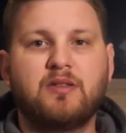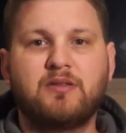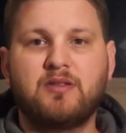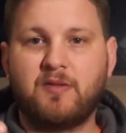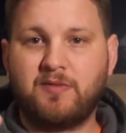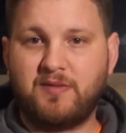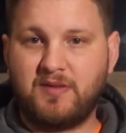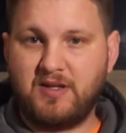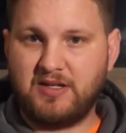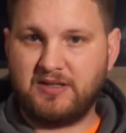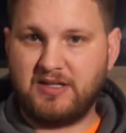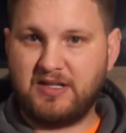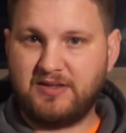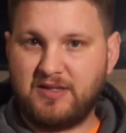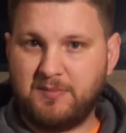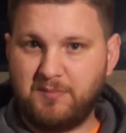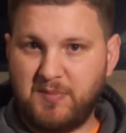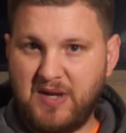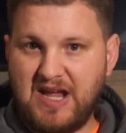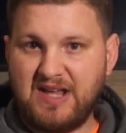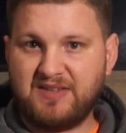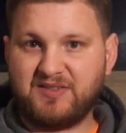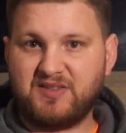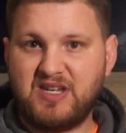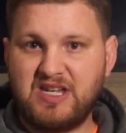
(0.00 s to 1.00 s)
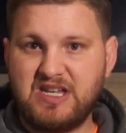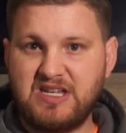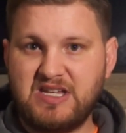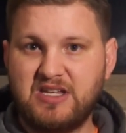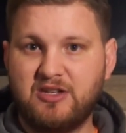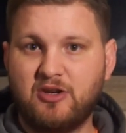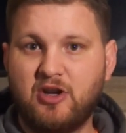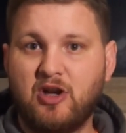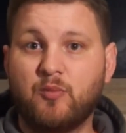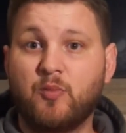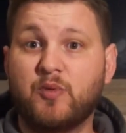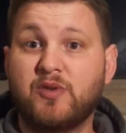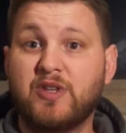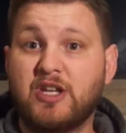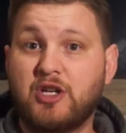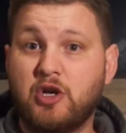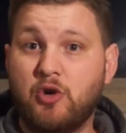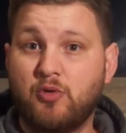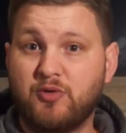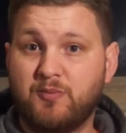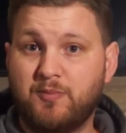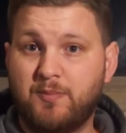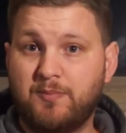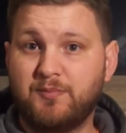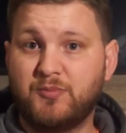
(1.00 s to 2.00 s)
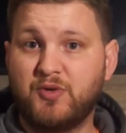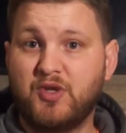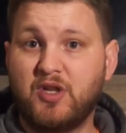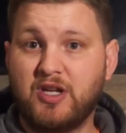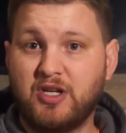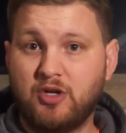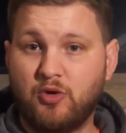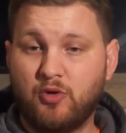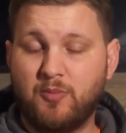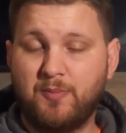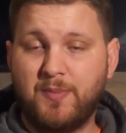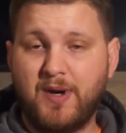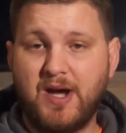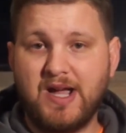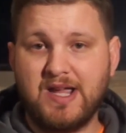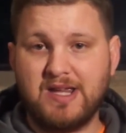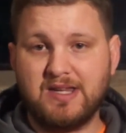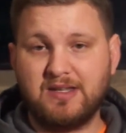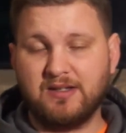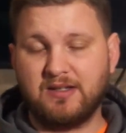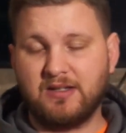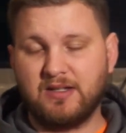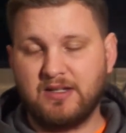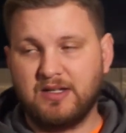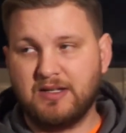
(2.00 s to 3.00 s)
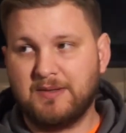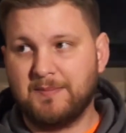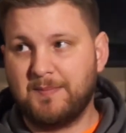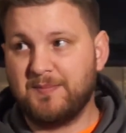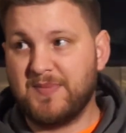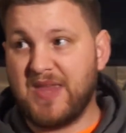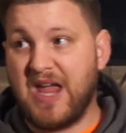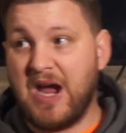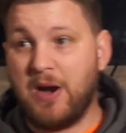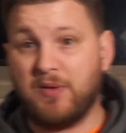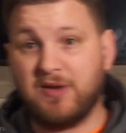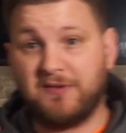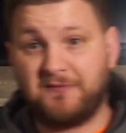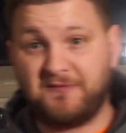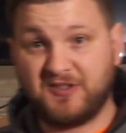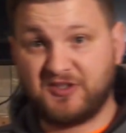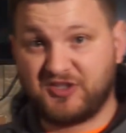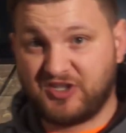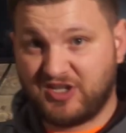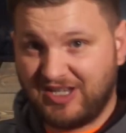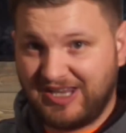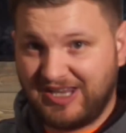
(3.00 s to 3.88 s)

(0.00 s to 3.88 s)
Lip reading: the thing that the bass key in on when they go to bite. Now, if it's